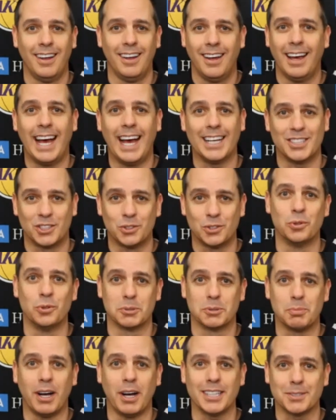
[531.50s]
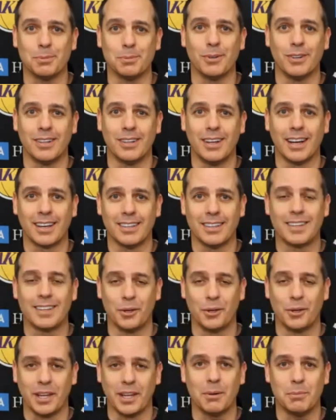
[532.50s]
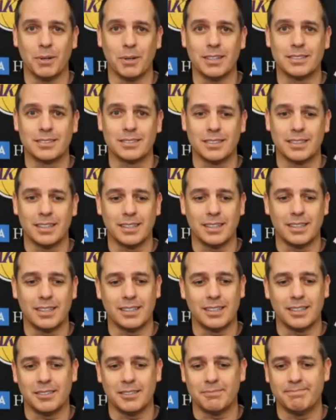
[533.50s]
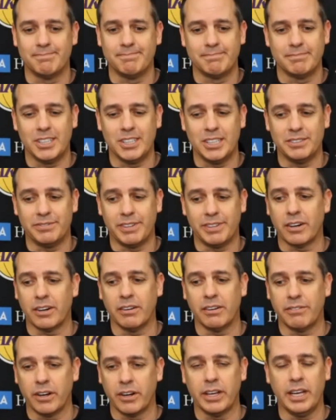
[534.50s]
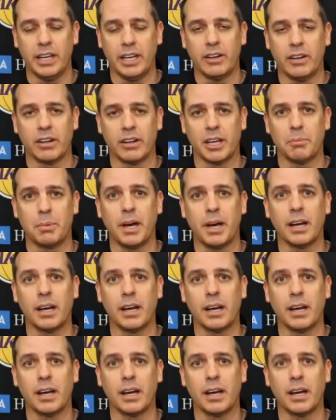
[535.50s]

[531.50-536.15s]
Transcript: as soon as possible. I can tell you that much. Uh, he's very, very eager to get back.